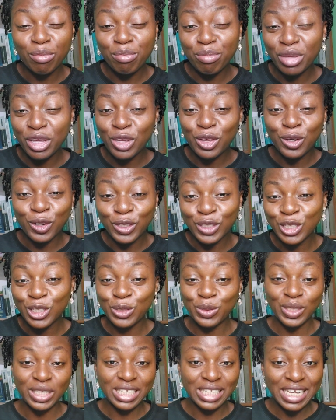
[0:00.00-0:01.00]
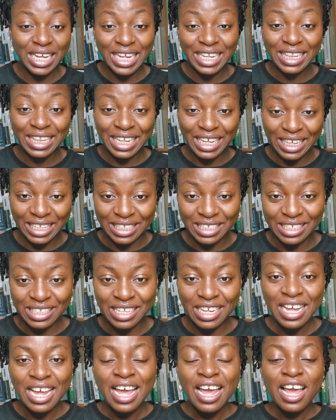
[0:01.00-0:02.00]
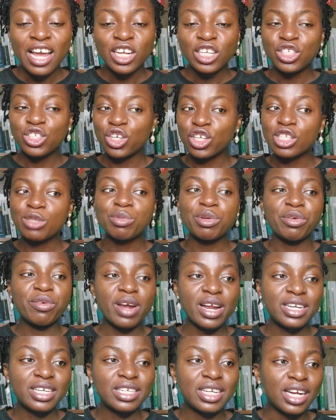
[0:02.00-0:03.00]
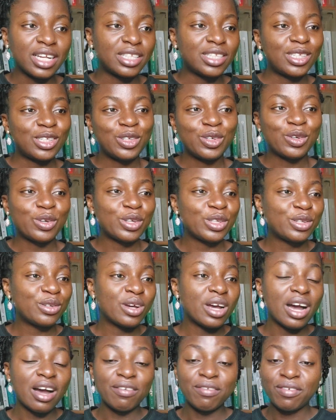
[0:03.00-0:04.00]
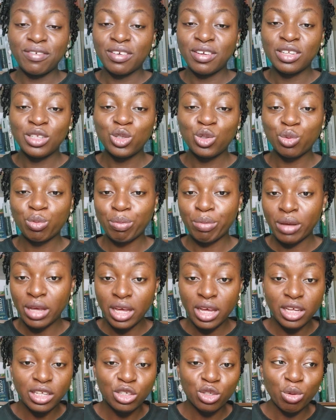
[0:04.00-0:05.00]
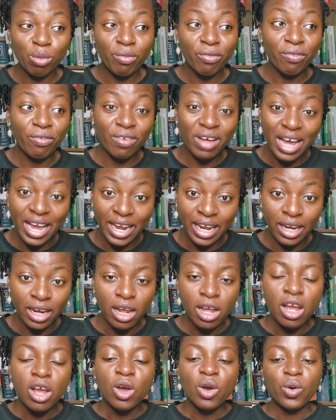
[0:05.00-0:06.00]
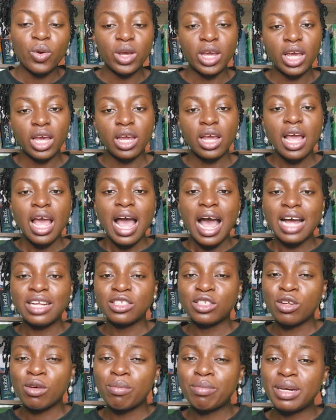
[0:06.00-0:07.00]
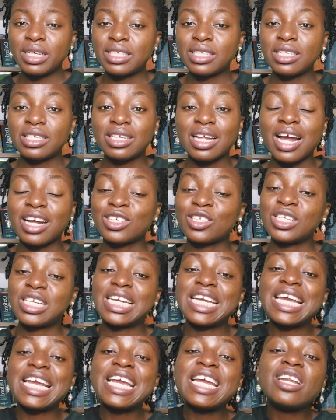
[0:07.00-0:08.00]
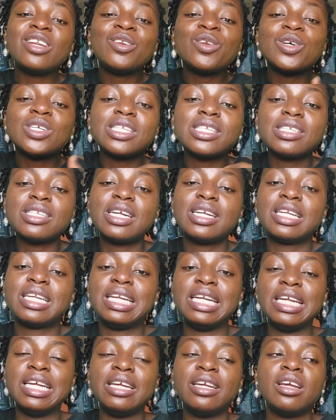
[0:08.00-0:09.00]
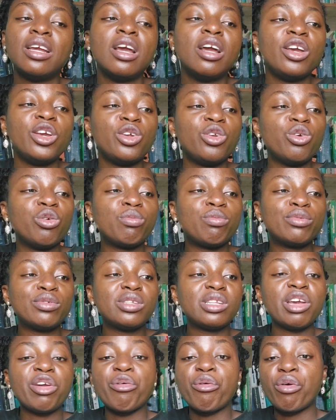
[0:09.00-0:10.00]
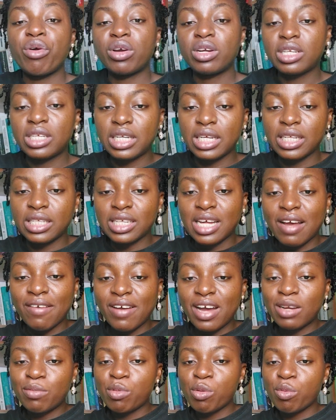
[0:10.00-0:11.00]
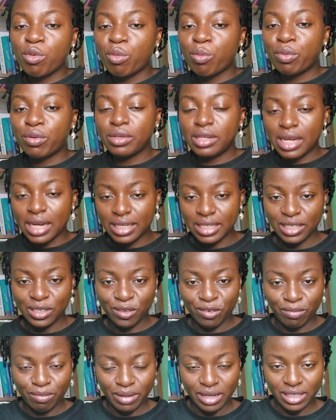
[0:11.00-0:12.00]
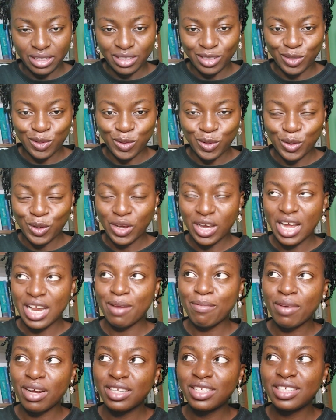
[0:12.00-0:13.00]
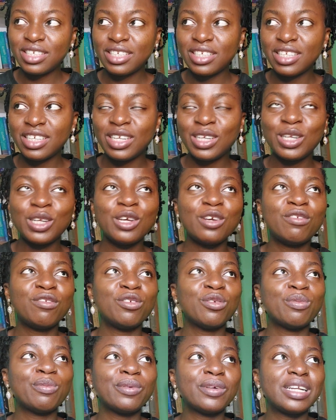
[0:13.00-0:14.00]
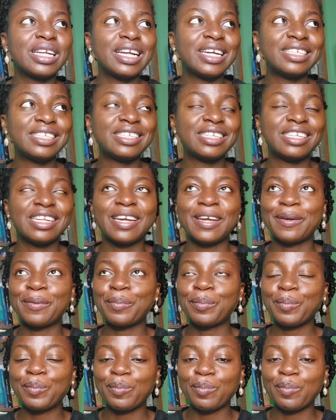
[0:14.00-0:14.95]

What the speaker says: beyond 28 days, just be ready that you're going to have to pay some fine. Okay, and some persons actually innocently put a wrong date. I've had people put their date of birth, so you can imagine if you put, let's say